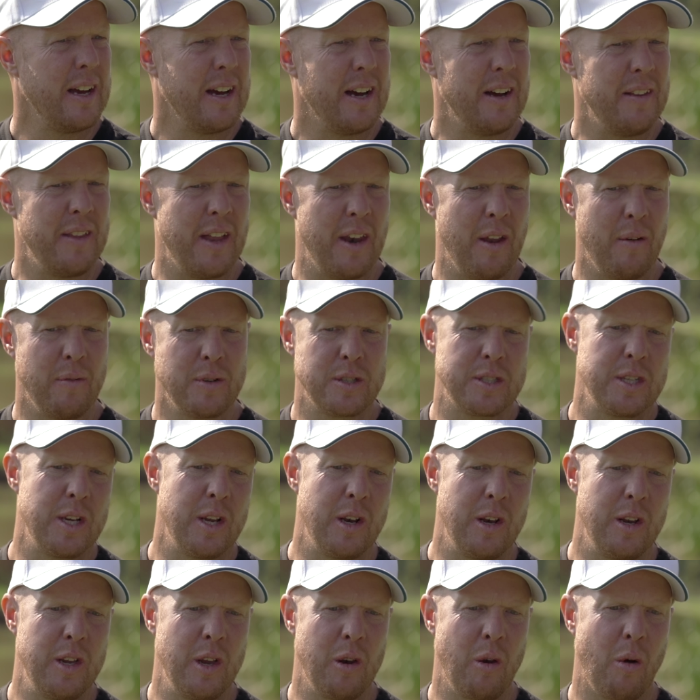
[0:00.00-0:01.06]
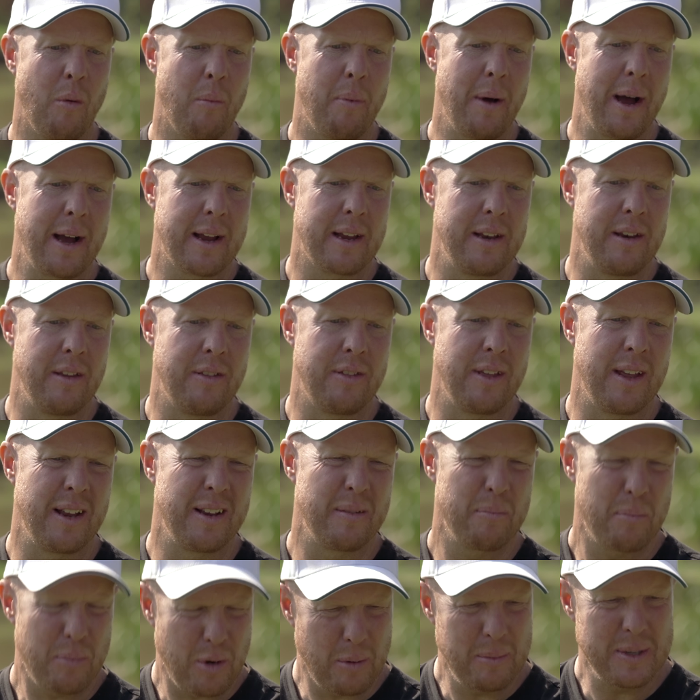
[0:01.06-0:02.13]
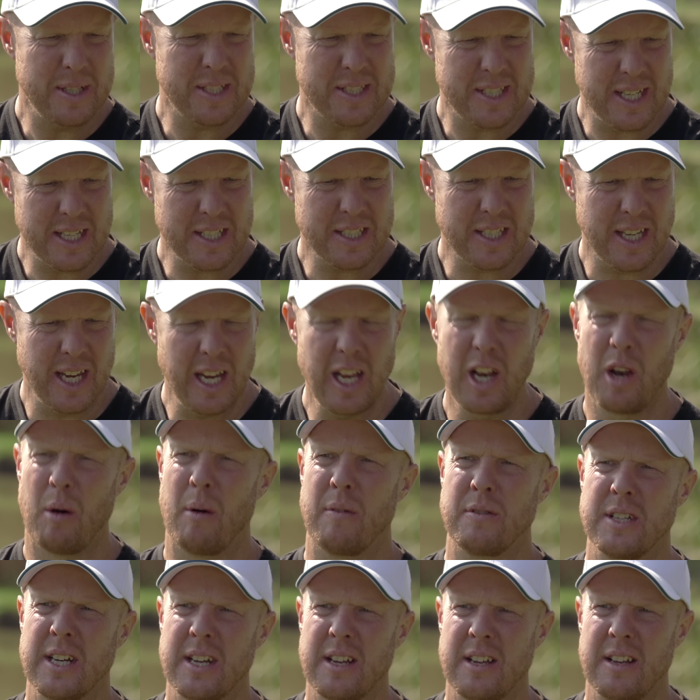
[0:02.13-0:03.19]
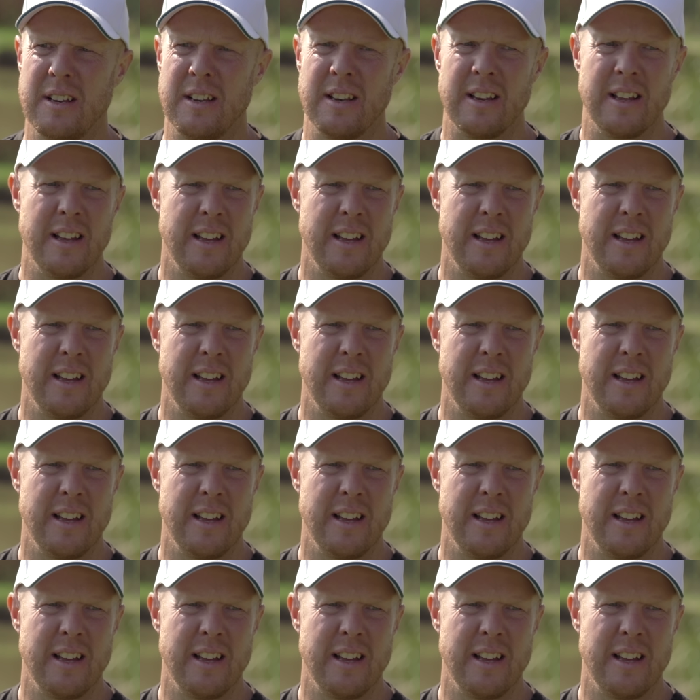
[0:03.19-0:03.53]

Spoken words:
And then obviously you look back and you think, plumbing 6 kilo off second.